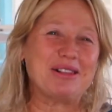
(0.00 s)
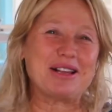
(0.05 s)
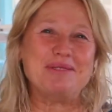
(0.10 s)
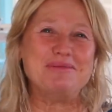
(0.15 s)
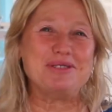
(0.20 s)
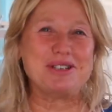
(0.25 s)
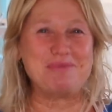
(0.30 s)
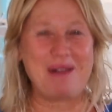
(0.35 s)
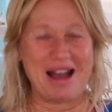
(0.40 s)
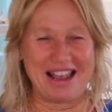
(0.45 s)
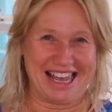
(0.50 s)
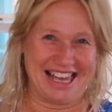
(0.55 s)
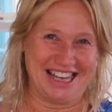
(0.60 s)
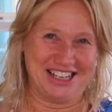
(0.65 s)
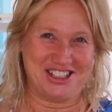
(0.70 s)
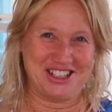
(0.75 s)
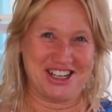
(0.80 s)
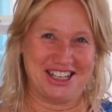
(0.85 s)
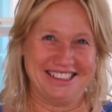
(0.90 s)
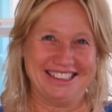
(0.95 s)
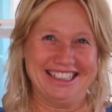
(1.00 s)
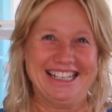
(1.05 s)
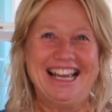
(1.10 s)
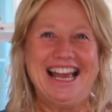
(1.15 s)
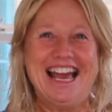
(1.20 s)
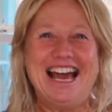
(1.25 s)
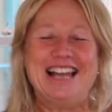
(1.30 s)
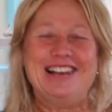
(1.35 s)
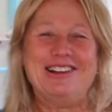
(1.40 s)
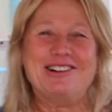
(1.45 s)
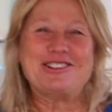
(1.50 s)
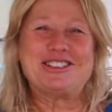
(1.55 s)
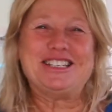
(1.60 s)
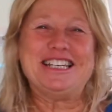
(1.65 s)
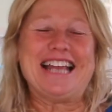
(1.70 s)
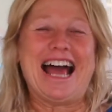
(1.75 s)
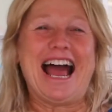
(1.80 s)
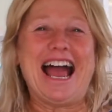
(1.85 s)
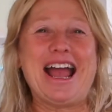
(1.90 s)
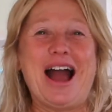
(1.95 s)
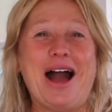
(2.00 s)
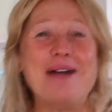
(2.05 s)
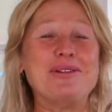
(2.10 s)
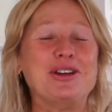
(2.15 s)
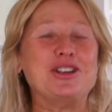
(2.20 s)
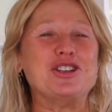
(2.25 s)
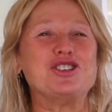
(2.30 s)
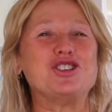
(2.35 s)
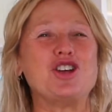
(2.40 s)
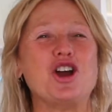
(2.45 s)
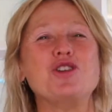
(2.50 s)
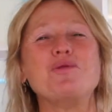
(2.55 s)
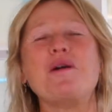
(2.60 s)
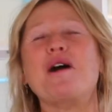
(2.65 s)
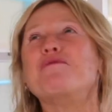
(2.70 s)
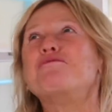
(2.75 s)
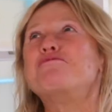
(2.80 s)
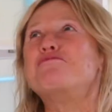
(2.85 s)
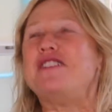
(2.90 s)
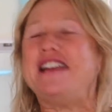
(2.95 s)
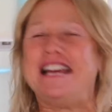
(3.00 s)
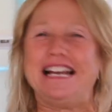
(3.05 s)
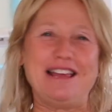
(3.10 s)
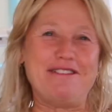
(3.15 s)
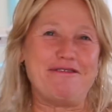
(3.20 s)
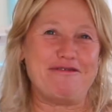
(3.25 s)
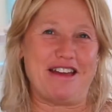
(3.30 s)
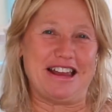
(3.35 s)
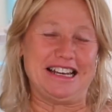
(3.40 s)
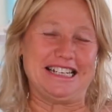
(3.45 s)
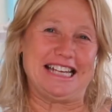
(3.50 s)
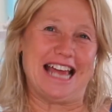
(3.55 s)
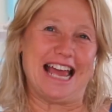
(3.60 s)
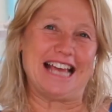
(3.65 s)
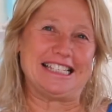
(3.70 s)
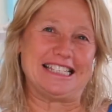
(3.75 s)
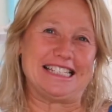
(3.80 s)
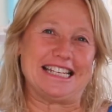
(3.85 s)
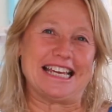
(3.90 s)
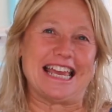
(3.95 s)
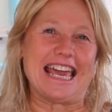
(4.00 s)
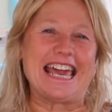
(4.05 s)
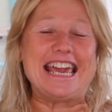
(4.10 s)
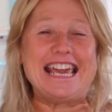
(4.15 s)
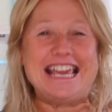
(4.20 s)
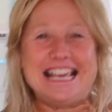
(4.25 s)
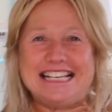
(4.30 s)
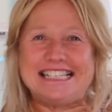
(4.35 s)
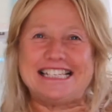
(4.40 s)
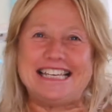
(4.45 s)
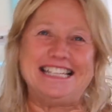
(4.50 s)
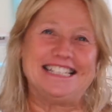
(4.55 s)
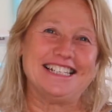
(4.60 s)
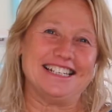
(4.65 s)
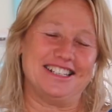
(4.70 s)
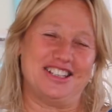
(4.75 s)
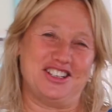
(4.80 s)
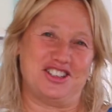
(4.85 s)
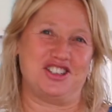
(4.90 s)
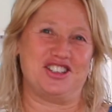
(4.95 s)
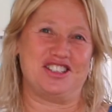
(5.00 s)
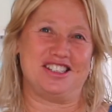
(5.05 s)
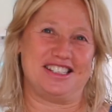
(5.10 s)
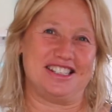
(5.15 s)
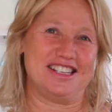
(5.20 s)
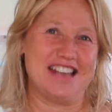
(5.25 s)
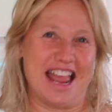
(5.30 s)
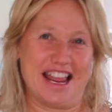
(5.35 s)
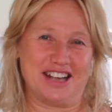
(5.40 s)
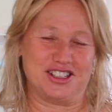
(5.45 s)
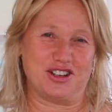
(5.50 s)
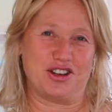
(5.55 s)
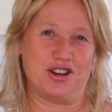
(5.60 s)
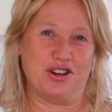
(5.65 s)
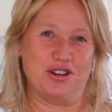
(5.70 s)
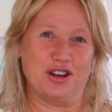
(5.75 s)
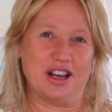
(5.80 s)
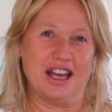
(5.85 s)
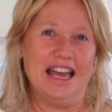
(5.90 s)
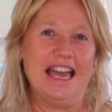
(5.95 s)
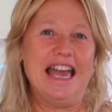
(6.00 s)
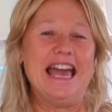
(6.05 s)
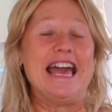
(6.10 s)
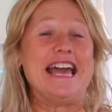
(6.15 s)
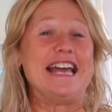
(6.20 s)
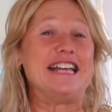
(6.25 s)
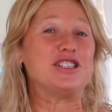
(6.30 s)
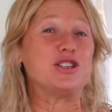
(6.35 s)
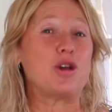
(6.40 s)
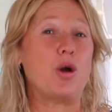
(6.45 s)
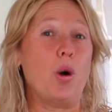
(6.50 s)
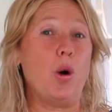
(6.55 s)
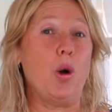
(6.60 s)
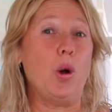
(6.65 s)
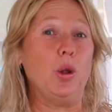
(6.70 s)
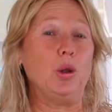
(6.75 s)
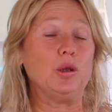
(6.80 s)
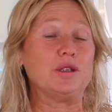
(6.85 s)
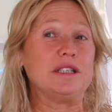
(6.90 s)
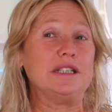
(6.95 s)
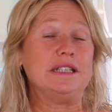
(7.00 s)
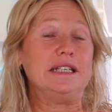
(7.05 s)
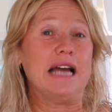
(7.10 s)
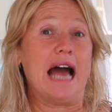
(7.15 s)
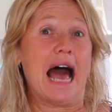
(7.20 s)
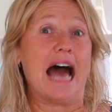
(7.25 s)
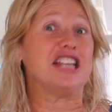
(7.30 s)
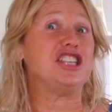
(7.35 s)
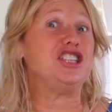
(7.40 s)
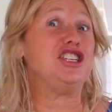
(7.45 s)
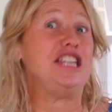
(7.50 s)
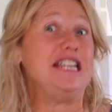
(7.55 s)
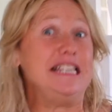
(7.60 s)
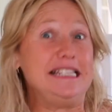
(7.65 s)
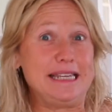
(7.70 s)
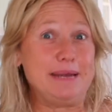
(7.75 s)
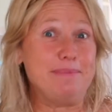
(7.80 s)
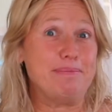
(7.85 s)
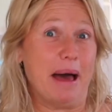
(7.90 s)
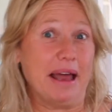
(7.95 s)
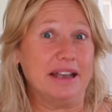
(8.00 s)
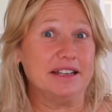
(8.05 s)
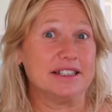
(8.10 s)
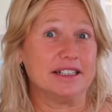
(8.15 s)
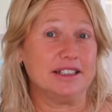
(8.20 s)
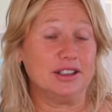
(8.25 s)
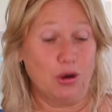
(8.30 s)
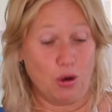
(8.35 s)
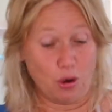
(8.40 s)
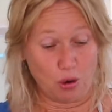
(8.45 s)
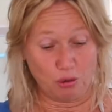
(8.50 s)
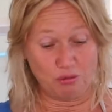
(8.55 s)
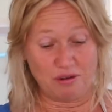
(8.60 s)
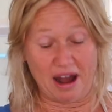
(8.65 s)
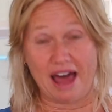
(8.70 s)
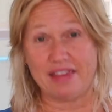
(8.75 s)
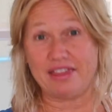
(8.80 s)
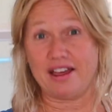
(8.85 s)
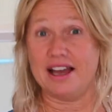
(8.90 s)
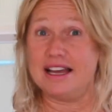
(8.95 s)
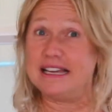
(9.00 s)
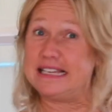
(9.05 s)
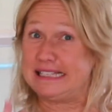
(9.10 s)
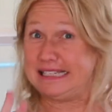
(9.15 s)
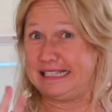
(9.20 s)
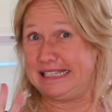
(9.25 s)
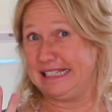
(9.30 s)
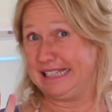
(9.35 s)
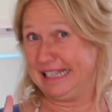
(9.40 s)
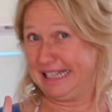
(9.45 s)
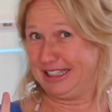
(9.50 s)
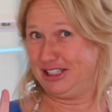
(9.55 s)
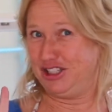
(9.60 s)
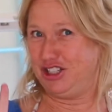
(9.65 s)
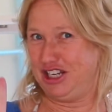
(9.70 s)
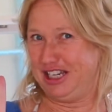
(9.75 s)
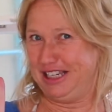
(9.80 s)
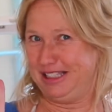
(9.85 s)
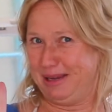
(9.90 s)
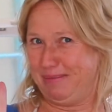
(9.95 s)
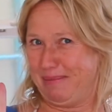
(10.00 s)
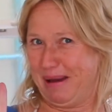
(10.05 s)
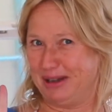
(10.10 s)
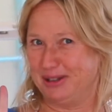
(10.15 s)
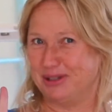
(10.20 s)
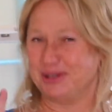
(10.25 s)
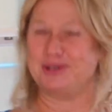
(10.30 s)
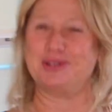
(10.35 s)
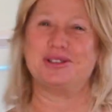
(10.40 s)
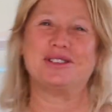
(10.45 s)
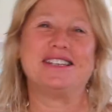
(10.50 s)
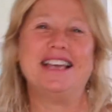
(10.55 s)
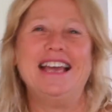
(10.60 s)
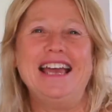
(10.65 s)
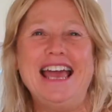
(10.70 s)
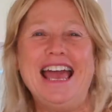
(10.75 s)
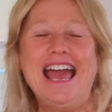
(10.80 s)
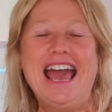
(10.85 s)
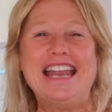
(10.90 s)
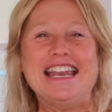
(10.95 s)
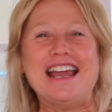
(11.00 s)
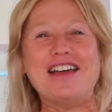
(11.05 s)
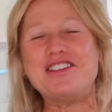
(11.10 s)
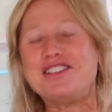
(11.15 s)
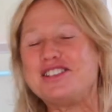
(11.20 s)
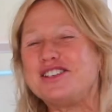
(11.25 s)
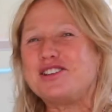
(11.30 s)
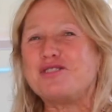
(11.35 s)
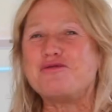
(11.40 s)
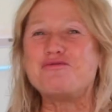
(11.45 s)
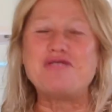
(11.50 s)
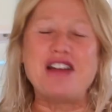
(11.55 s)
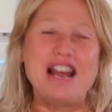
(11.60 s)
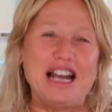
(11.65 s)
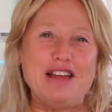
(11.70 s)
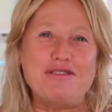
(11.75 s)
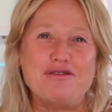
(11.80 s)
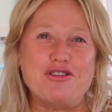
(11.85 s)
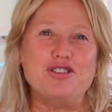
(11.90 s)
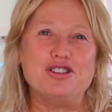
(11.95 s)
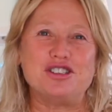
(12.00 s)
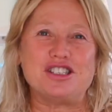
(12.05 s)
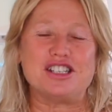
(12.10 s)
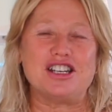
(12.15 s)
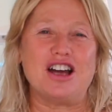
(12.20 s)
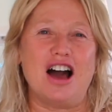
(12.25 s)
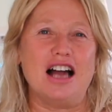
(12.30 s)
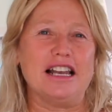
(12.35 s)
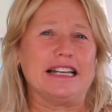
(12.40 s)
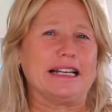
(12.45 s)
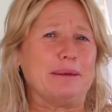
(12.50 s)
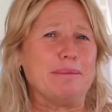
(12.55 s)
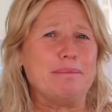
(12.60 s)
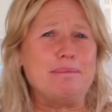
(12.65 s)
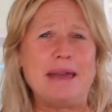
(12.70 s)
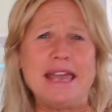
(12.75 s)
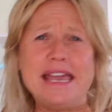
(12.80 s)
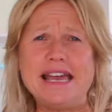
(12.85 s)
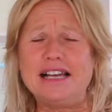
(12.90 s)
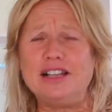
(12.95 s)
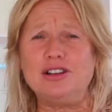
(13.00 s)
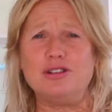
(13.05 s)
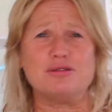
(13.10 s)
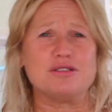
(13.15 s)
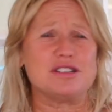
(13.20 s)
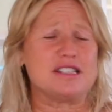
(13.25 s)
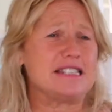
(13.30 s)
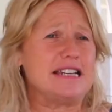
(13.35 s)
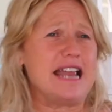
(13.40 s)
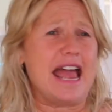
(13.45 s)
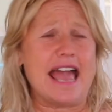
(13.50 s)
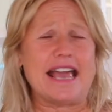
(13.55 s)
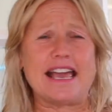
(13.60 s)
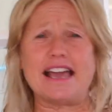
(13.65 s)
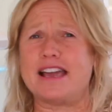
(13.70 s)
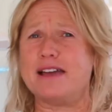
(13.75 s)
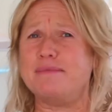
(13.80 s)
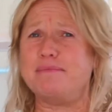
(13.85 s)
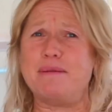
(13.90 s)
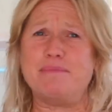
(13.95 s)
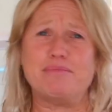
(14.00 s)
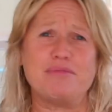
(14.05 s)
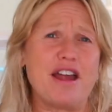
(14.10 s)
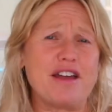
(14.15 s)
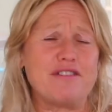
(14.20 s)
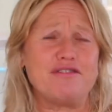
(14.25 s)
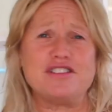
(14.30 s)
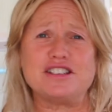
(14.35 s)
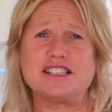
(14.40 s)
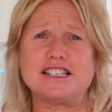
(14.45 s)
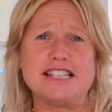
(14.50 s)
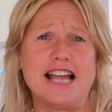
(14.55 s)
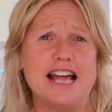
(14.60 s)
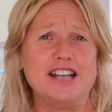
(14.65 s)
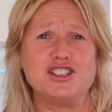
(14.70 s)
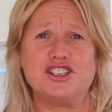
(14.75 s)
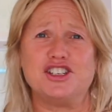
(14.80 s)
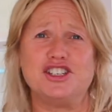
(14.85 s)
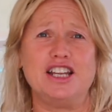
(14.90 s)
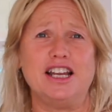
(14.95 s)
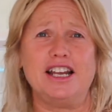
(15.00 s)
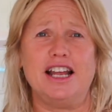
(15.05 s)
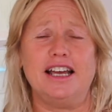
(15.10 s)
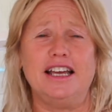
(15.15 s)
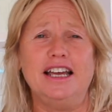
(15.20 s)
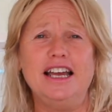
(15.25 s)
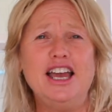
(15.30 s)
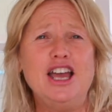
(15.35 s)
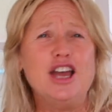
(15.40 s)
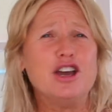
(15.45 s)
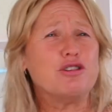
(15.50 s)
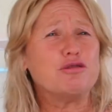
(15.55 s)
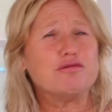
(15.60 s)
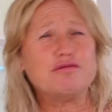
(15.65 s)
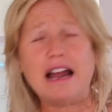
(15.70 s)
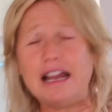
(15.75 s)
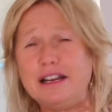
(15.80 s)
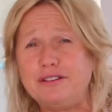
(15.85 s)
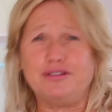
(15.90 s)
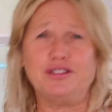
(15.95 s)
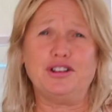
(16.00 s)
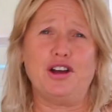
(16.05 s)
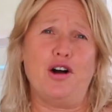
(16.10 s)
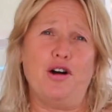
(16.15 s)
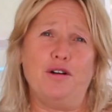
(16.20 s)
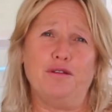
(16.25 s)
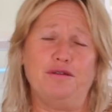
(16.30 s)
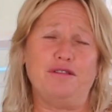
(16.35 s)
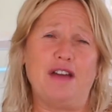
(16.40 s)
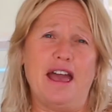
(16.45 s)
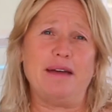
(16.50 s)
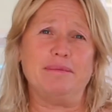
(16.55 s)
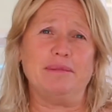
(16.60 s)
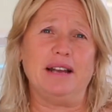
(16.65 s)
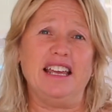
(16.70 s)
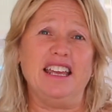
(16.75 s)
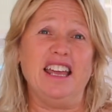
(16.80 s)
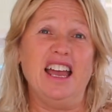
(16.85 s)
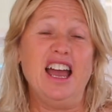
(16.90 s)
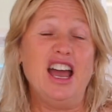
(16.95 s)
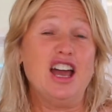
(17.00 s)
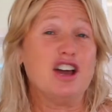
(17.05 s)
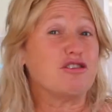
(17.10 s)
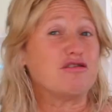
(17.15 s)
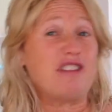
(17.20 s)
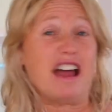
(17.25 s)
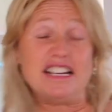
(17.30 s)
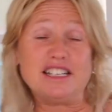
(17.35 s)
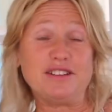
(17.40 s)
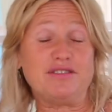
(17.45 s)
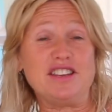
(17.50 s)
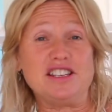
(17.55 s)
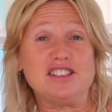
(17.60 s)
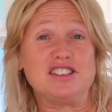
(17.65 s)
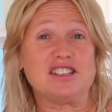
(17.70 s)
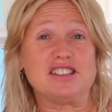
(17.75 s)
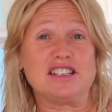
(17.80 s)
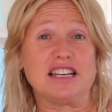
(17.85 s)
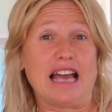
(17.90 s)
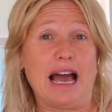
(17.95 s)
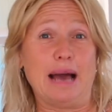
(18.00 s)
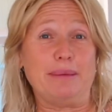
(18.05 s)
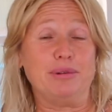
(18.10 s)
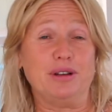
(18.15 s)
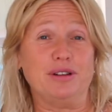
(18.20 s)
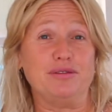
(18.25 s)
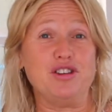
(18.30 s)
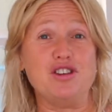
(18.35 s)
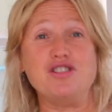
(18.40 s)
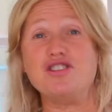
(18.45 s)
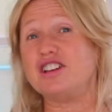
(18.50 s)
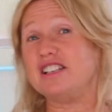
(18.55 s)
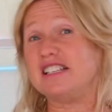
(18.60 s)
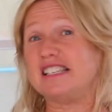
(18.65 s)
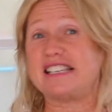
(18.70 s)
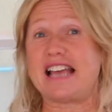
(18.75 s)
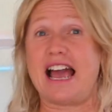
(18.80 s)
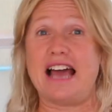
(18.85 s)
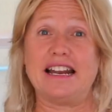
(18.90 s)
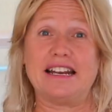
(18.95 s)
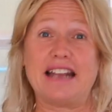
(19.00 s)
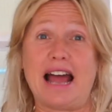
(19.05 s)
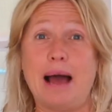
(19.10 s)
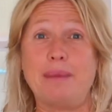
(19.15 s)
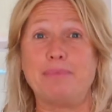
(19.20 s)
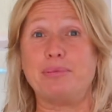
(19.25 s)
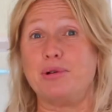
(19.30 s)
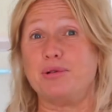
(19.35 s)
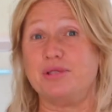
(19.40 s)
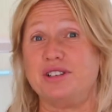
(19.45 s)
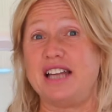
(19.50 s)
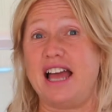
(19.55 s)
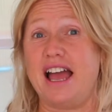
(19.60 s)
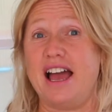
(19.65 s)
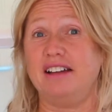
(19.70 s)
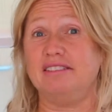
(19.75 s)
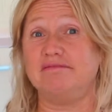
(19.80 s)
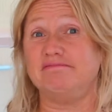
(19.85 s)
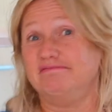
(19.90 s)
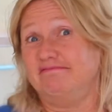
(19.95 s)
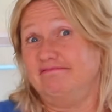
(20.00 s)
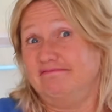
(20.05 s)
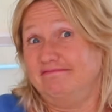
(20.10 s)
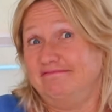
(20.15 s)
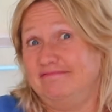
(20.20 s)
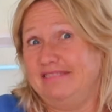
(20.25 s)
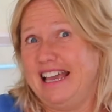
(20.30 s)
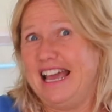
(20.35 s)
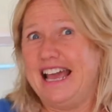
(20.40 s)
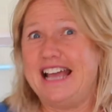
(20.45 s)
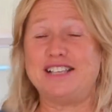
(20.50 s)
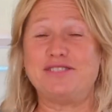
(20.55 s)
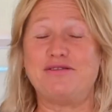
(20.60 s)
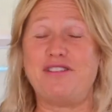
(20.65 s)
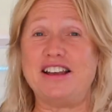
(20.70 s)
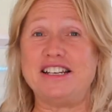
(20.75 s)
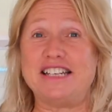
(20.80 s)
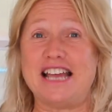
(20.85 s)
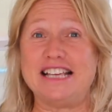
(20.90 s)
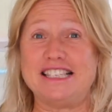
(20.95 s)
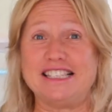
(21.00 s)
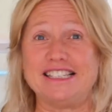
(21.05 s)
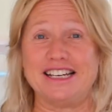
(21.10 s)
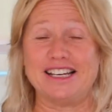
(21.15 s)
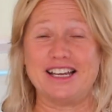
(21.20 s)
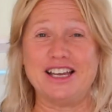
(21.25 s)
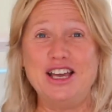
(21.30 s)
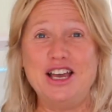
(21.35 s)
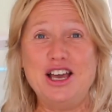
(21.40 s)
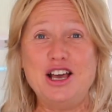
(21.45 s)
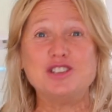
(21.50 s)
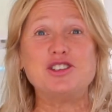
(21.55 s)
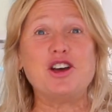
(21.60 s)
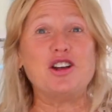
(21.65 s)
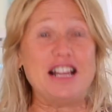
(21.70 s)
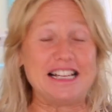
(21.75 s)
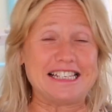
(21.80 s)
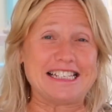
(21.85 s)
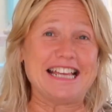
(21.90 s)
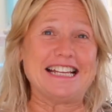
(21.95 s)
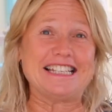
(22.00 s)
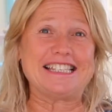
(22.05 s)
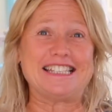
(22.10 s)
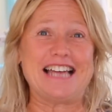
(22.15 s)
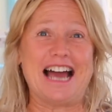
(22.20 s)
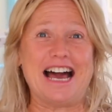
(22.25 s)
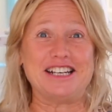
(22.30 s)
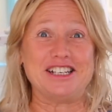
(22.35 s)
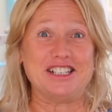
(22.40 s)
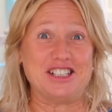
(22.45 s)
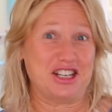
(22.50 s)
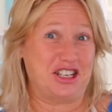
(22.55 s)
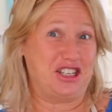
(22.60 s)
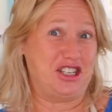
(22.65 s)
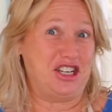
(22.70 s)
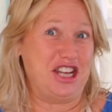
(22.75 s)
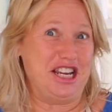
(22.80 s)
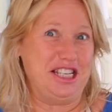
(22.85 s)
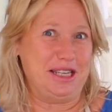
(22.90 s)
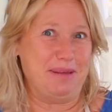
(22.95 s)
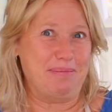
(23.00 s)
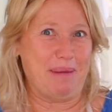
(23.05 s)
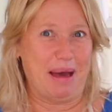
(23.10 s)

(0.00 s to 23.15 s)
welcome to my kitchen. Look, today I'm going to show you a really fantastic, easy, delicious snack to cook. It's called a cheesy bundle, or rather 6 cheesy bundles. Now this is a really versatile little meal or snack. It can be breakfast, lunch, dinner, great for the whole family, great if there's just a couple of you, you can scale it up or down. It's fantastic. So let's get started. Cheesy